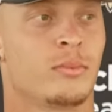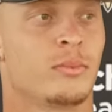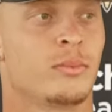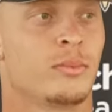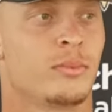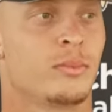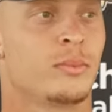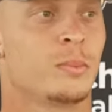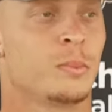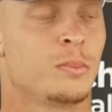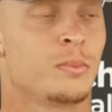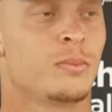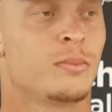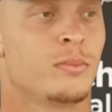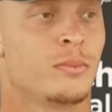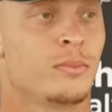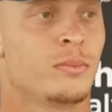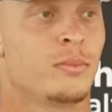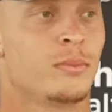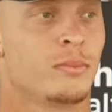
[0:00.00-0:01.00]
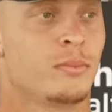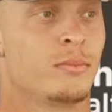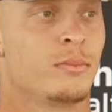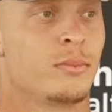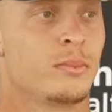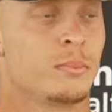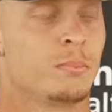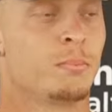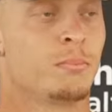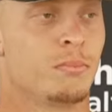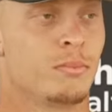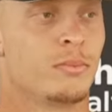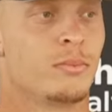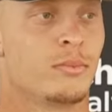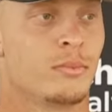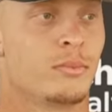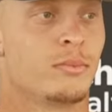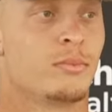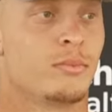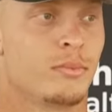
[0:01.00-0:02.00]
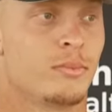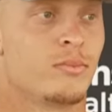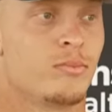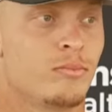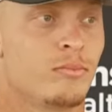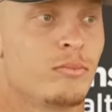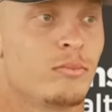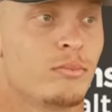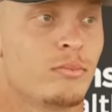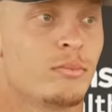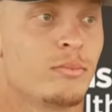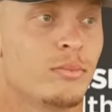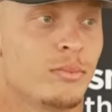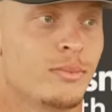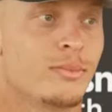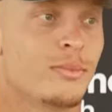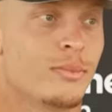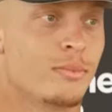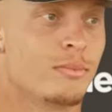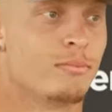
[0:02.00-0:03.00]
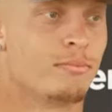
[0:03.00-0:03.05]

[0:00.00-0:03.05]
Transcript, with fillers: even though you know you probably could get more throws off if you don't.